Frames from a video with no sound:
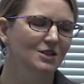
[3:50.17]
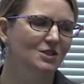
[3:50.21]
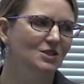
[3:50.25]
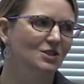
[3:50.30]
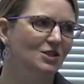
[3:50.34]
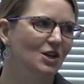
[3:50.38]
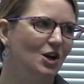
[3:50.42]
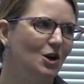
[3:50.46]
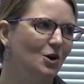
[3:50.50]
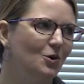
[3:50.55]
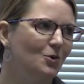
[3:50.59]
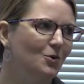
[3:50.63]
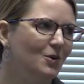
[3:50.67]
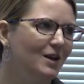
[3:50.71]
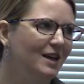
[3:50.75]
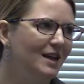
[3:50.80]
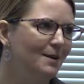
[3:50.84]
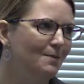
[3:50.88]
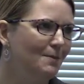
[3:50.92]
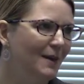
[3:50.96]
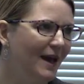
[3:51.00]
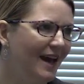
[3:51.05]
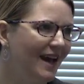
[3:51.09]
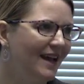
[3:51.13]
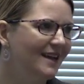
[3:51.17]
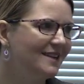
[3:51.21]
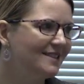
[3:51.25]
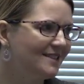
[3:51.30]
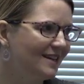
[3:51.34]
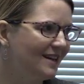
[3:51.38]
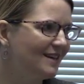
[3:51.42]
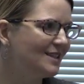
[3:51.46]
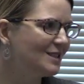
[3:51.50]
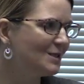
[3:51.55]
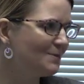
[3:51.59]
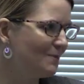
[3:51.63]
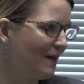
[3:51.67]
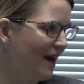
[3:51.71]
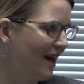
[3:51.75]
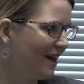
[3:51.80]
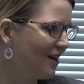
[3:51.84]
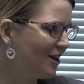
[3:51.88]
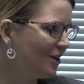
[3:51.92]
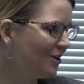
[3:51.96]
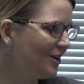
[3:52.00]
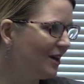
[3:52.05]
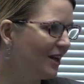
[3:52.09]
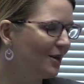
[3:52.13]
So pay does
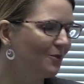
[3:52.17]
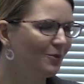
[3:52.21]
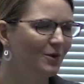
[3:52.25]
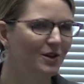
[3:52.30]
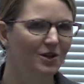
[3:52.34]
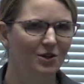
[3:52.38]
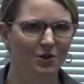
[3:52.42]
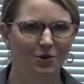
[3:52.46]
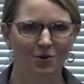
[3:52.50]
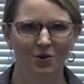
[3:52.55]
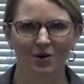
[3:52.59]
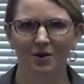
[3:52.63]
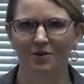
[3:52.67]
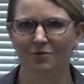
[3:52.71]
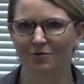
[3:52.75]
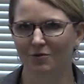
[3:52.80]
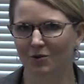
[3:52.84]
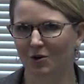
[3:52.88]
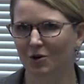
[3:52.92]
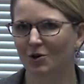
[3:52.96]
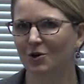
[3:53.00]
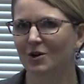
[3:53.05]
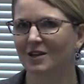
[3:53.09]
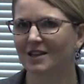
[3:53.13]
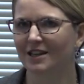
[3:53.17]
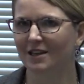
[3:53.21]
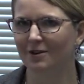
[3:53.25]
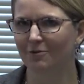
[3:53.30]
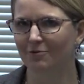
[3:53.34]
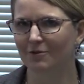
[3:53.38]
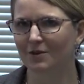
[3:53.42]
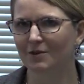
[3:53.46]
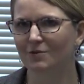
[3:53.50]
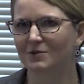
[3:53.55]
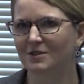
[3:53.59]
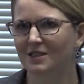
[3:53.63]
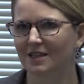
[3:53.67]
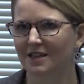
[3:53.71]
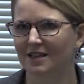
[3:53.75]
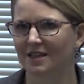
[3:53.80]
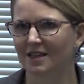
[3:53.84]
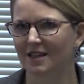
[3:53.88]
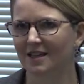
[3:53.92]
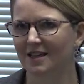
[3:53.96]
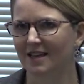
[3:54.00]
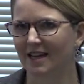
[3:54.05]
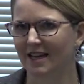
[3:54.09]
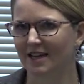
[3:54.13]
matter, and when you're currently 50th
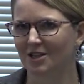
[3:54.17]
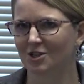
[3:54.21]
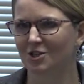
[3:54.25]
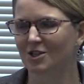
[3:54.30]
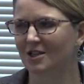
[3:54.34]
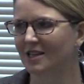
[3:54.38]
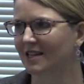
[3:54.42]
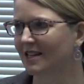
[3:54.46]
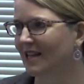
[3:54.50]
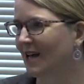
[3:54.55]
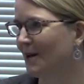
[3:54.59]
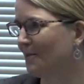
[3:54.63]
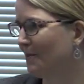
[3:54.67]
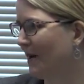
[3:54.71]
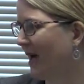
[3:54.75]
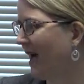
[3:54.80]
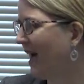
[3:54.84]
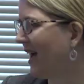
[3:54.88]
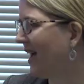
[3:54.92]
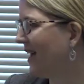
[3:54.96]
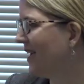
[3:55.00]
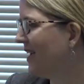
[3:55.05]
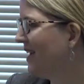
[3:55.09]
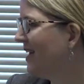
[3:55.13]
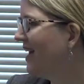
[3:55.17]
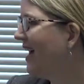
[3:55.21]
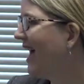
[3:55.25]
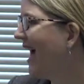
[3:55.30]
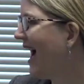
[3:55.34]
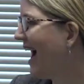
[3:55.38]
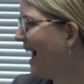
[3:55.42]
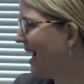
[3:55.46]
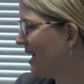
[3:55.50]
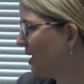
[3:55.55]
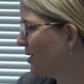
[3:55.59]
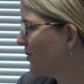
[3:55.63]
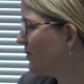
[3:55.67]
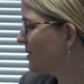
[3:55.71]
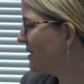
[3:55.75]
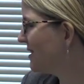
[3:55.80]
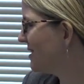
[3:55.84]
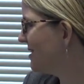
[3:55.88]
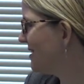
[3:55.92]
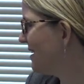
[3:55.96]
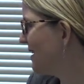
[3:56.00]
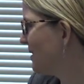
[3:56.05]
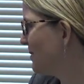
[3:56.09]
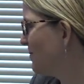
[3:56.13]
in the nation in that pay,
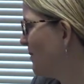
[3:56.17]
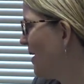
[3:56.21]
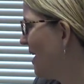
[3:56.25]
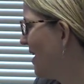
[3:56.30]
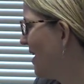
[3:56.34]
adequacy does